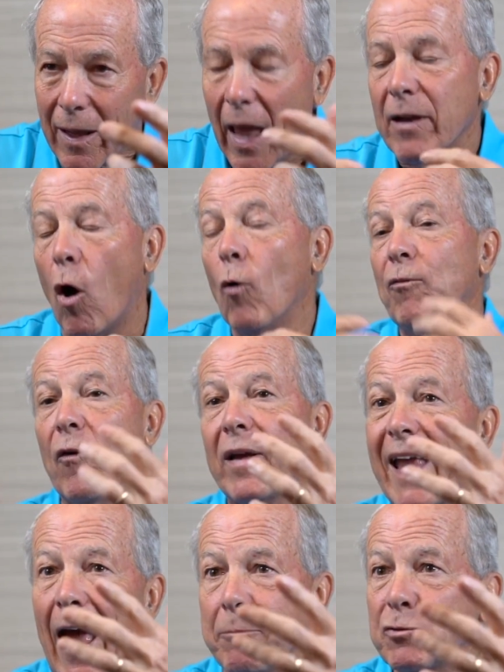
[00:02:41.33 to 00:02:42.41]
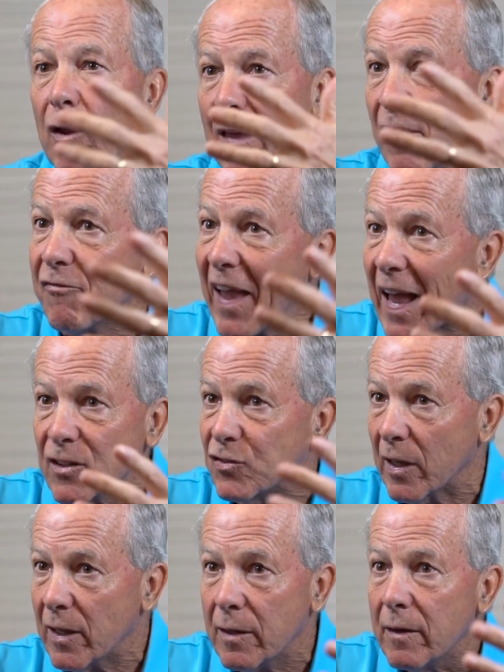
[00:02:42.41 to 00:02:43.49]
and hopefully capture their
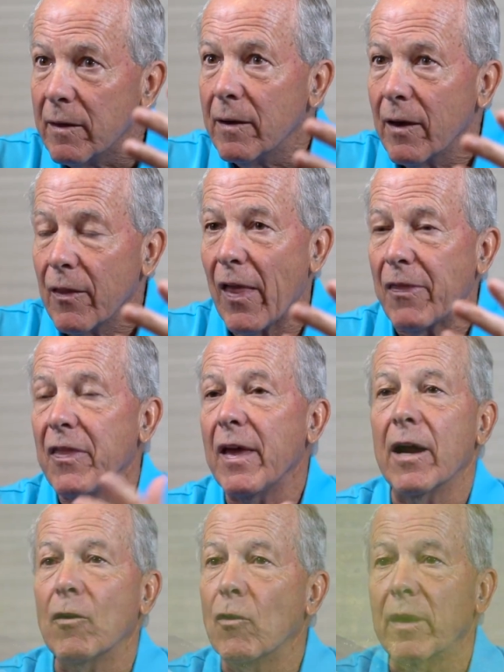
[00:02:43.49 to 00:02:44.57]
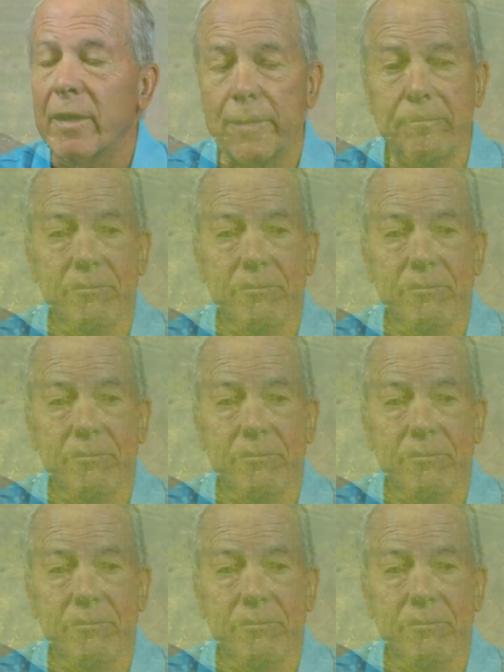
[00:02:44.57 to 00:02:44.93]
fancy, that they're